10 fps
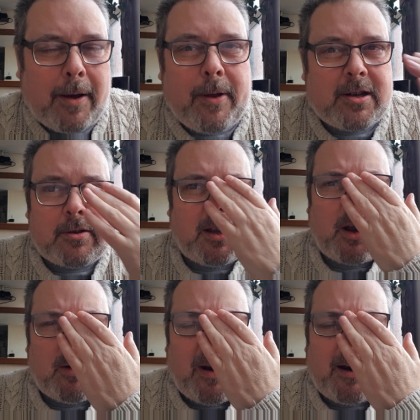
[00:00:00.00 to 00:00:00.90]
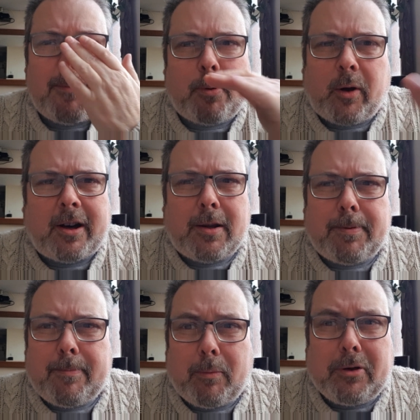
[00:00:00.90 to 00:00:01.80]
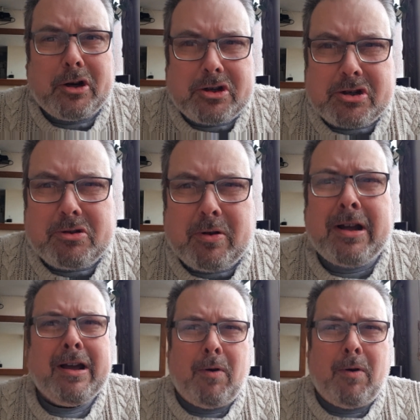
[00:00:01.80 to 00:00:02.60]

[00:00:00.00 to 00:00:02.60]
I imagine they're going around now blocking other people. We're going to do.